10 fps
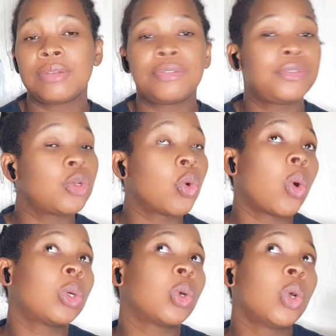If
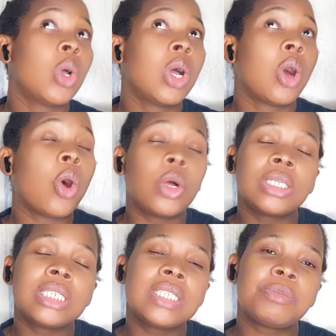you're
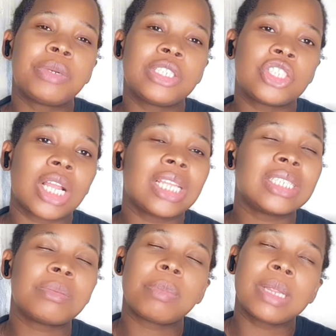on this braid
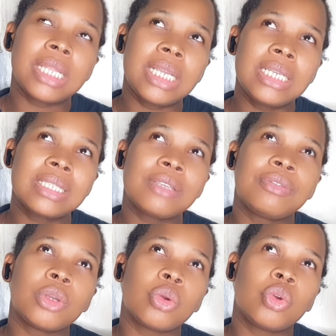challenge, please,
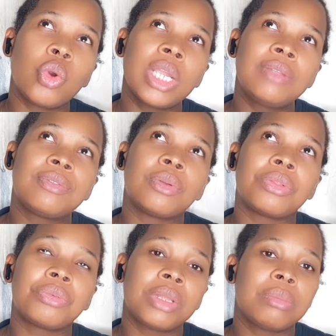if you're going for
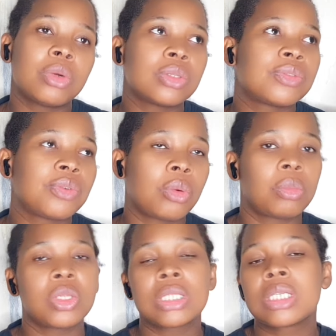3 months, 4
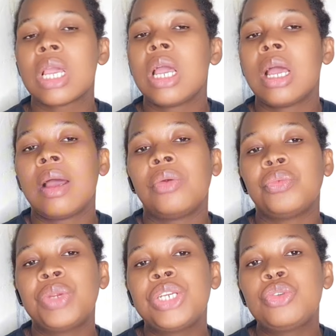months,
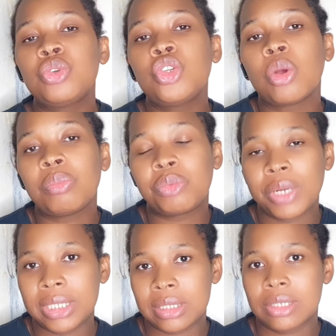redo your
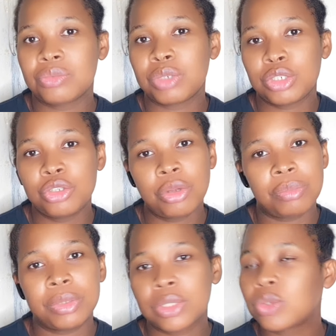braids
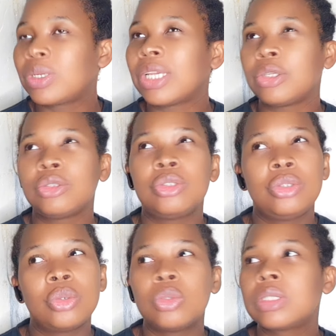so that you
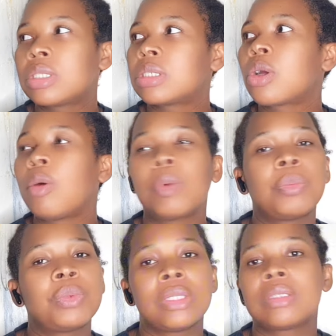don't come
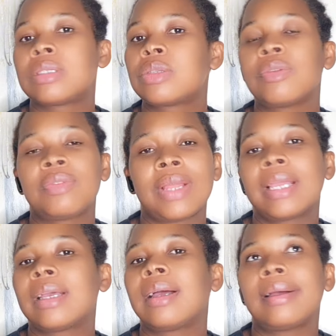up with stuff
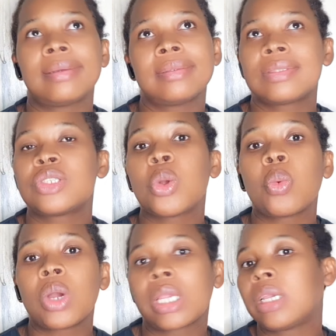like, it's not
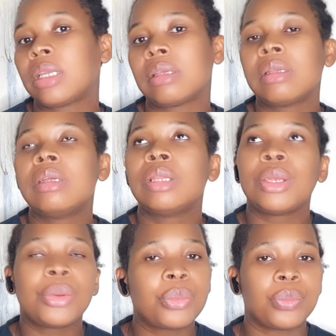working.
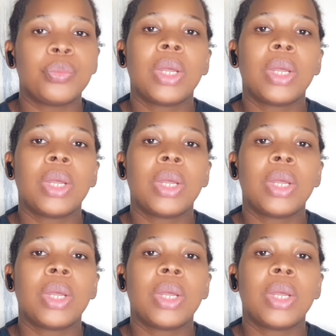No.